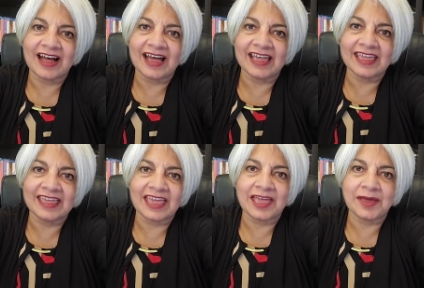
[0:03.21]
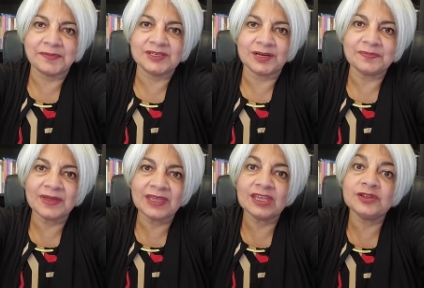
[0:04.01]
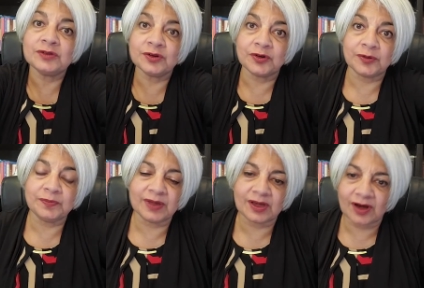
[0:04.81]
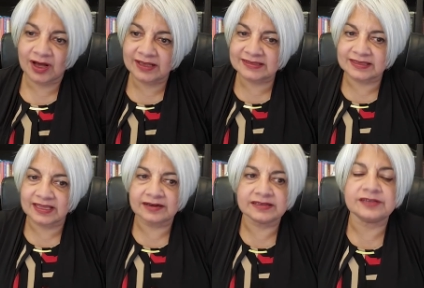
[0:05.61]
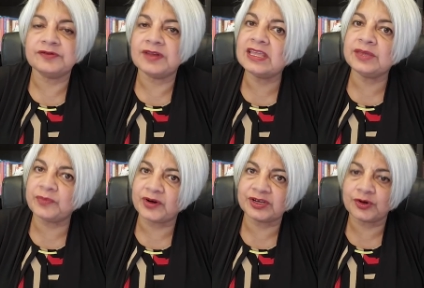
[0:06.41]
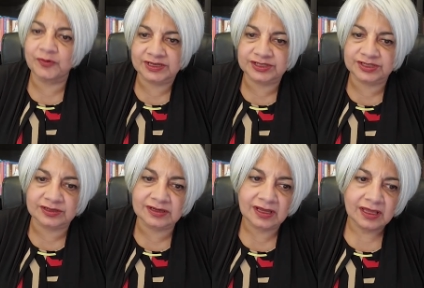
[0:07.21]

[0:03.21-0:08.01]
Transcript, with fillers: I am jumping into the group because there is a really important question